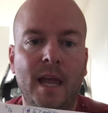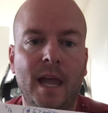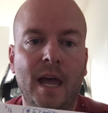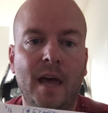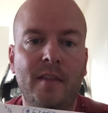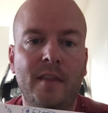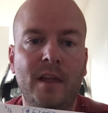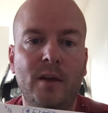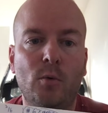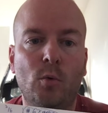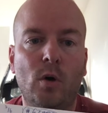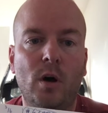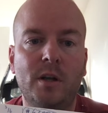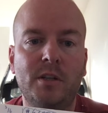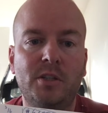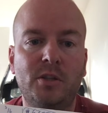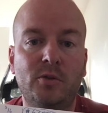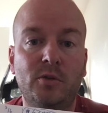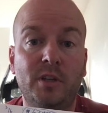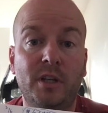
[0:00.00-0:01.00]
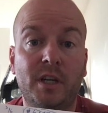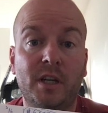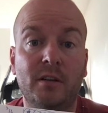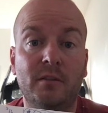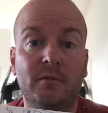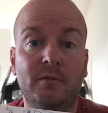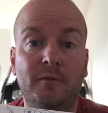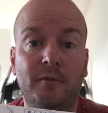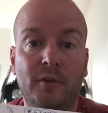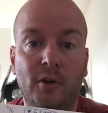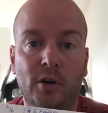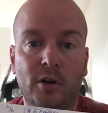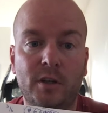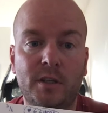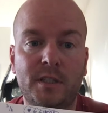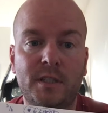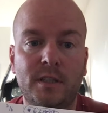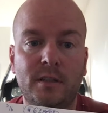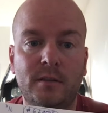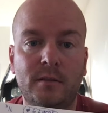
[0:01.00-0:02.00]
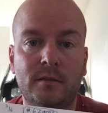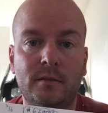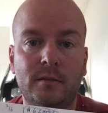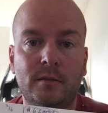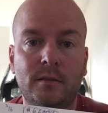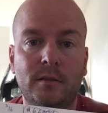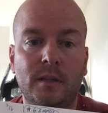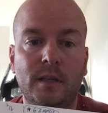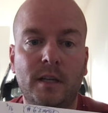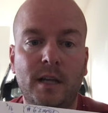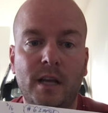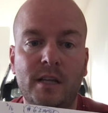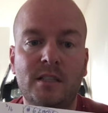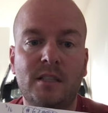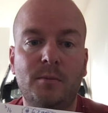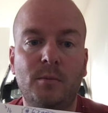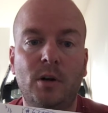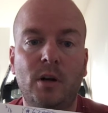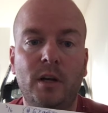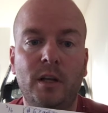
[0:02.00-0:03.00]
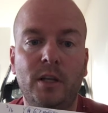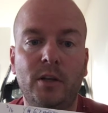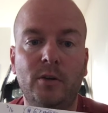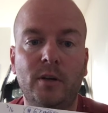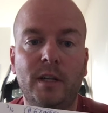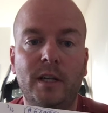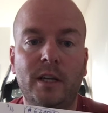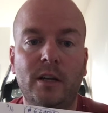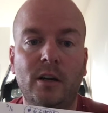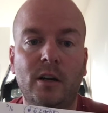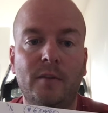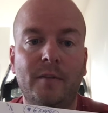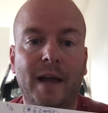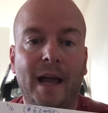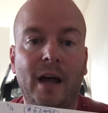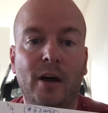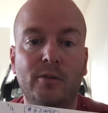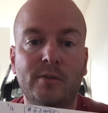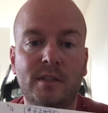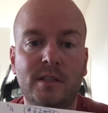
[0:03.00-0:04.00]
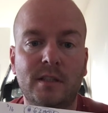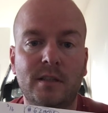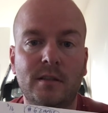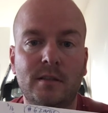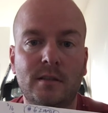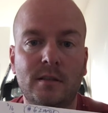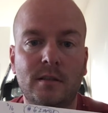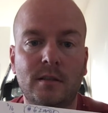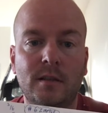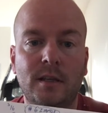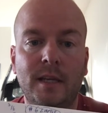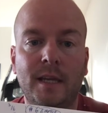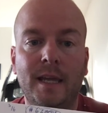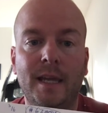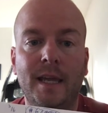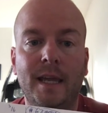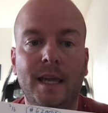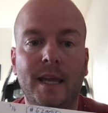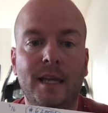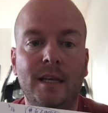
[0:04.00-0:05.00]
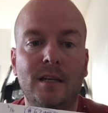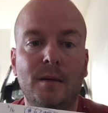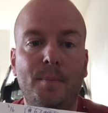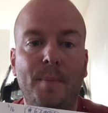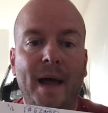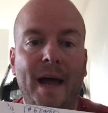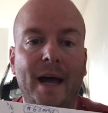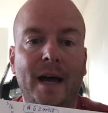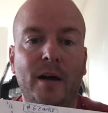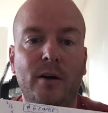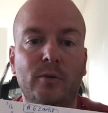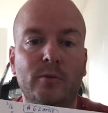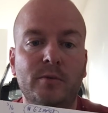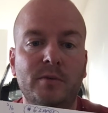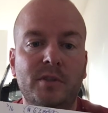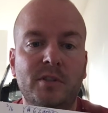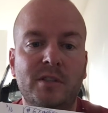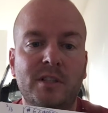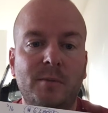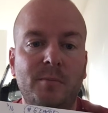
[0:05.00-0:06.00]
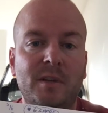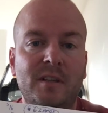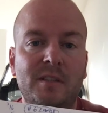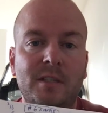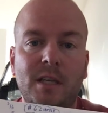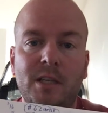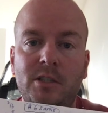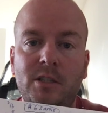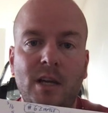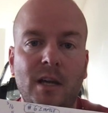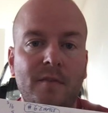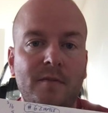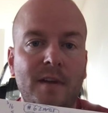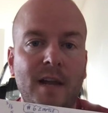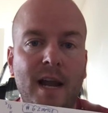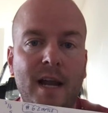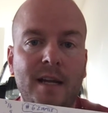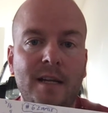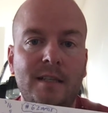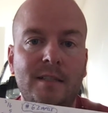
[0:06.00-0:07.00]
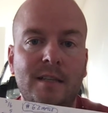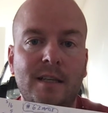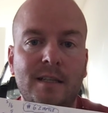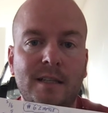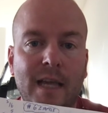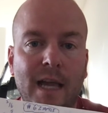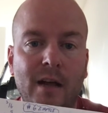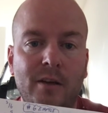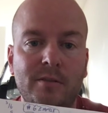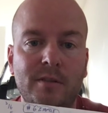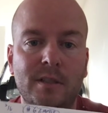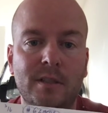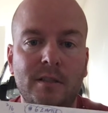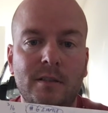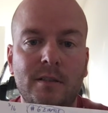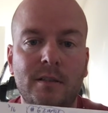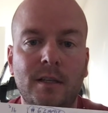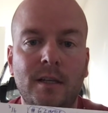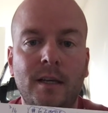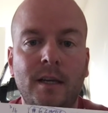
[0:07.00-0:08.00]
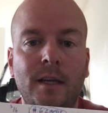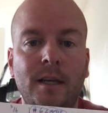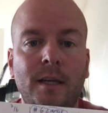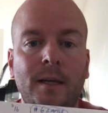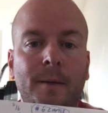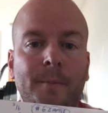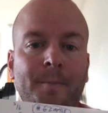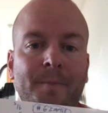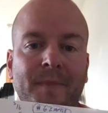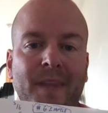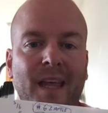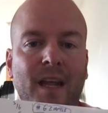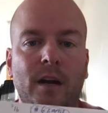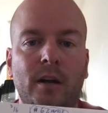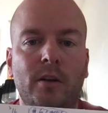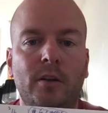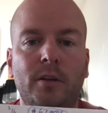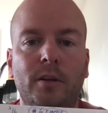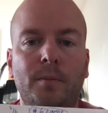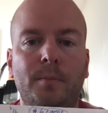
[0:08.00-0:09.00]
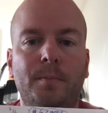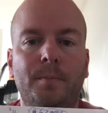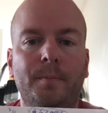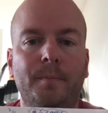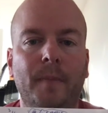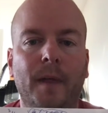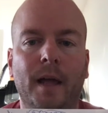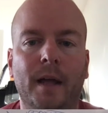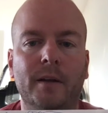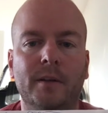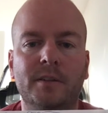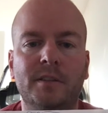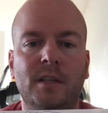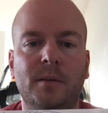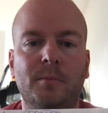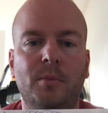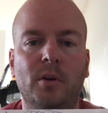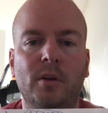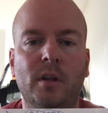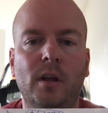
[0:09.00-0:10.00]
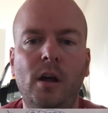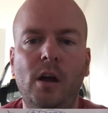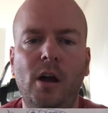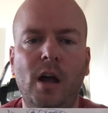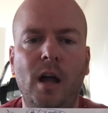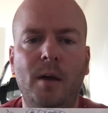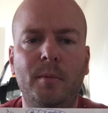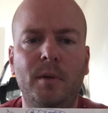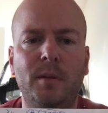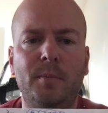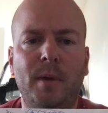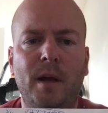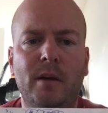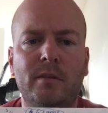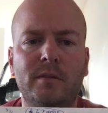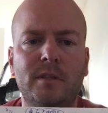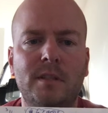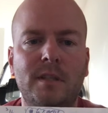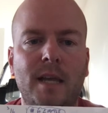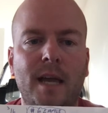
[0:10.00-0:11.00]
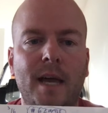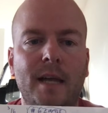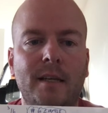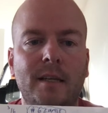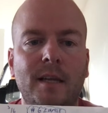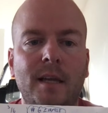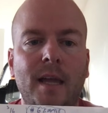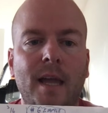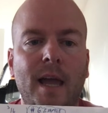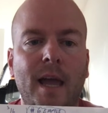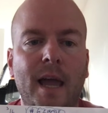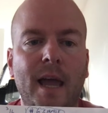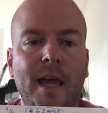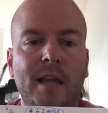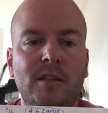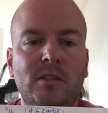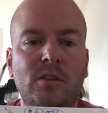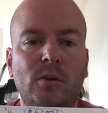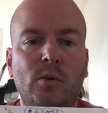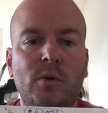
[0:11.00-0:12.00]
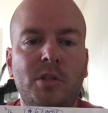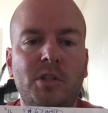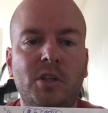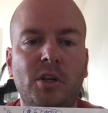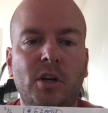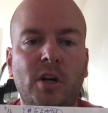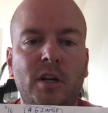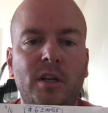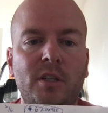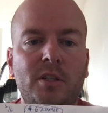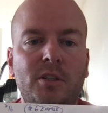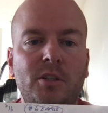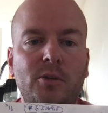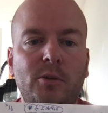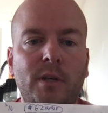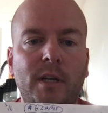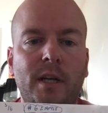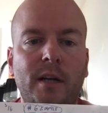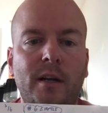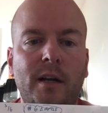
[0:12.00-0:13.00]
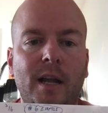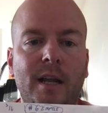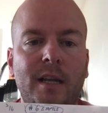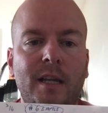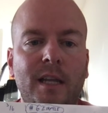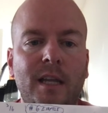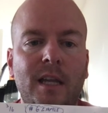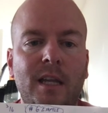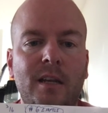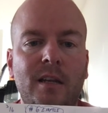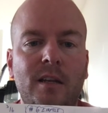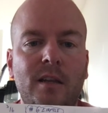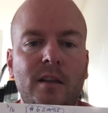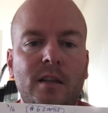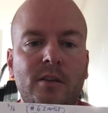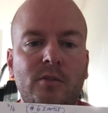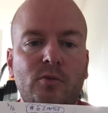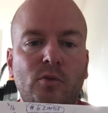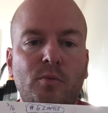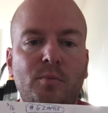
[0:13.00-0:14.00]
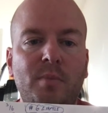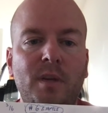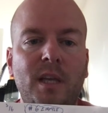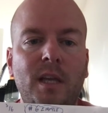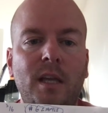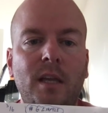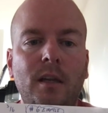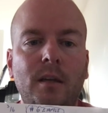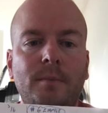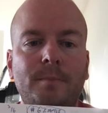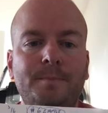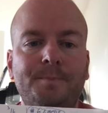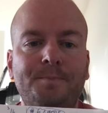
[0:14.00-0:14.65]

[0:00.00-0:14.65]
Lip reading: and they want you to convert the customary unit here of ounces into pounds. So somebody says you have 96 ounces. I don't know, some point, how many pounds is that? And so what you're going to do here, and again, this will be